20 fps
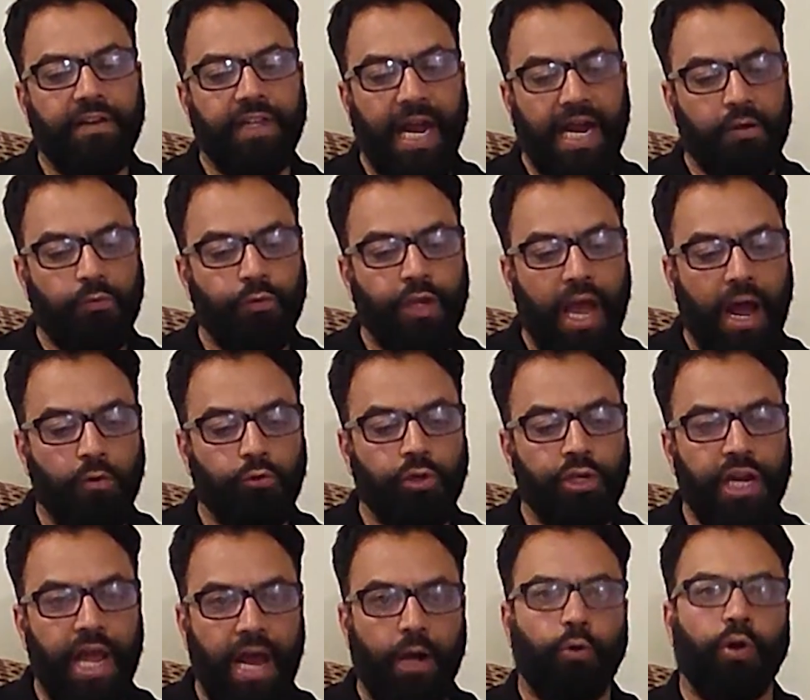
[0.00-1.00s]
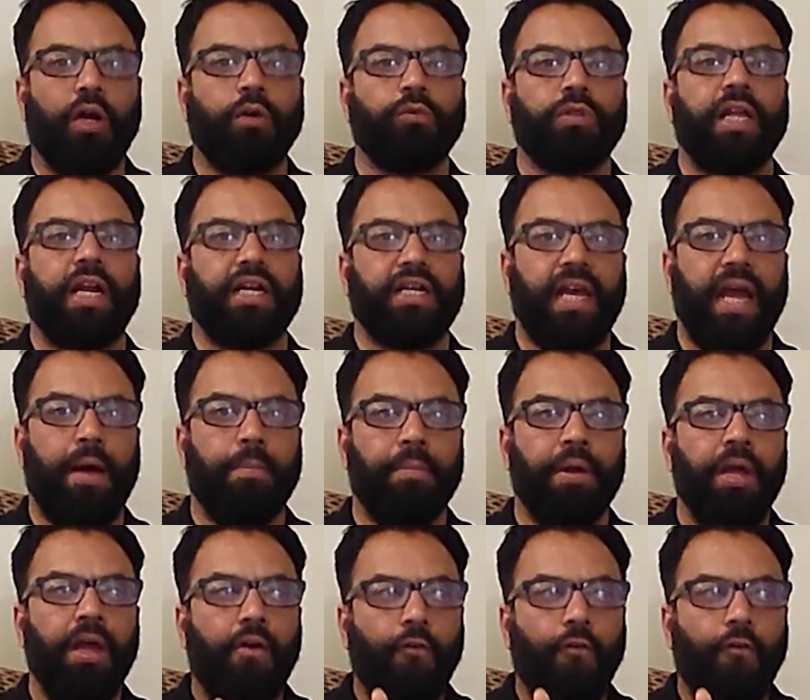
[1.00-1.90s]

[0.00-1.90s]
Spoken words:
That we have to narrow down that gap.